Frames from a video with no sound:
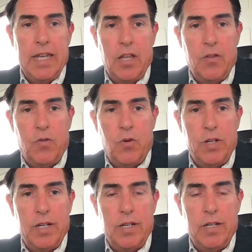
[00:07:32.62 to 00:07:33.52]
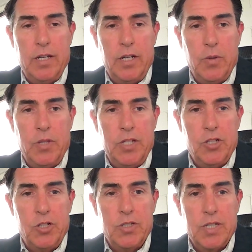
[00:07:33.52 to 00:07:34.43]
California, with the
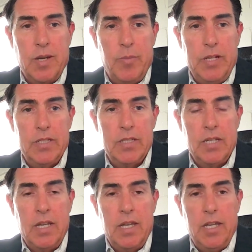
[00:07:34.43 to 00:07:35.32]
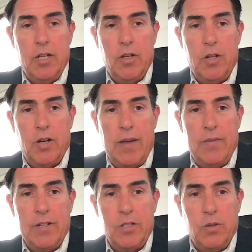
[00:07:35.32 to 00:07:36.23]
insurance companies, you're
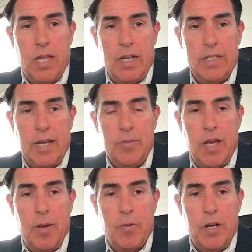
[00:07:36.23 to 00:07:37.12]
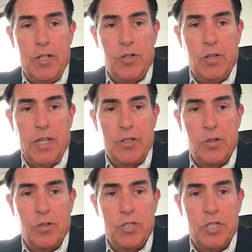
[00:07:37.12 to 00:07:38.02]
having to a lot of times upgrade your
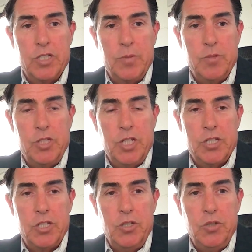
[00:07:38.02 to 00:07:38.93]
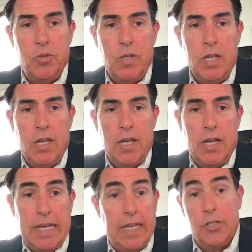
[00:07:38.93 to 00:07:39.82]
electrical systems just to
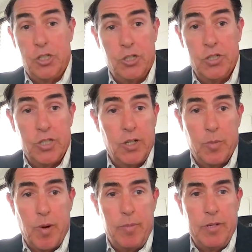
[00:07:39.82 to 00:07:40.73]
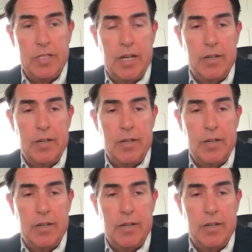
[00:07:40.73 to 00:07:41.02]
get insurance on your properties